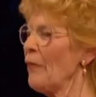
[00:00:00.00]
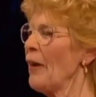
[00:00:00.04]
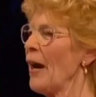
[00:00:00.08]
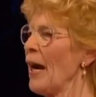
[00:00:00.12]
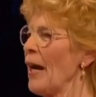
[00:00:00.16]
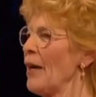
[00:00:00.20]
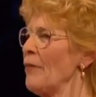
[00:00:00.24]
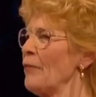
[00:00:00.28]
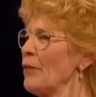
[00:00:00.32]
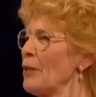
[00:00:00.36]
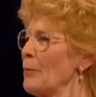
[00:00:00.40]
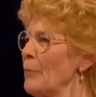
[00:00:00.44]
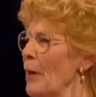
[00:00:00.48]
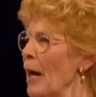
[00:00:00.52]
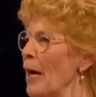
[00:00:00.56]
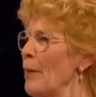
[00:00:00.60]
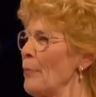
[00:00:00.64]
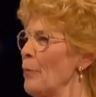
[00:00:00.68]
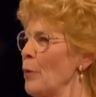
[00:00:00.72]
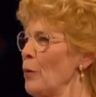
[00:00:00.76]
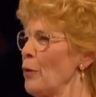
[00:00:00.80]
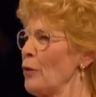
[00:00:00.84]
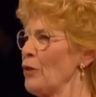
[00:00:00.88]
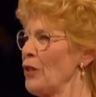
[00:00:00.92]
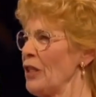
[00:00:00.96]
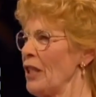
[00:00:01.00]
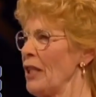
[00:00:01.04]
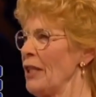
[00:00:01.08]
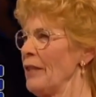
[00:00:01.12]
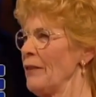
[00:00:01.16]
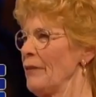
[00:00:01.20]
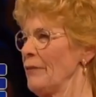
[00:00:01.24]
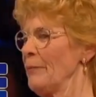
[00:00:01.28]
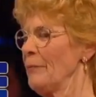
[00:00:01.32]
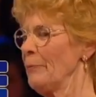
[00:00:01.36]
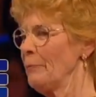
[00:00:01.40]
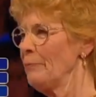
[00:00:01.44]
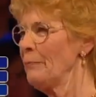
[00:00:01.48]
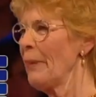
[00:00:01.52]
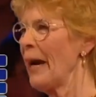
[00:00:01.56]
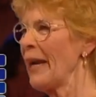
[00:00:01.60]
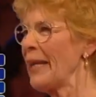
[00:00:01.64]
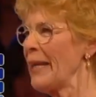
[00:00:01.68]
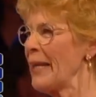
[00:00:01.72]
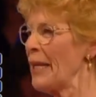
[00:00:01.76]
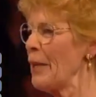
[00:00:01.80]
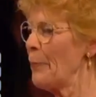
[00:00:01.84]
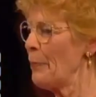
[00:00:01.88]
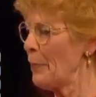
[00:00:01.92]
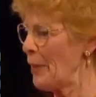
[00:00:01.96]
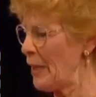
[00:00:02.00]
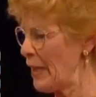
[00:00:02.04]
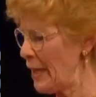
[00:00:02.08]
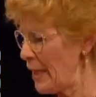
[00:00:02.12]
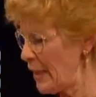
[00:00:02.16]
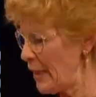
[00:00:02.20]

Number five is my birthday. Okay, Mikey,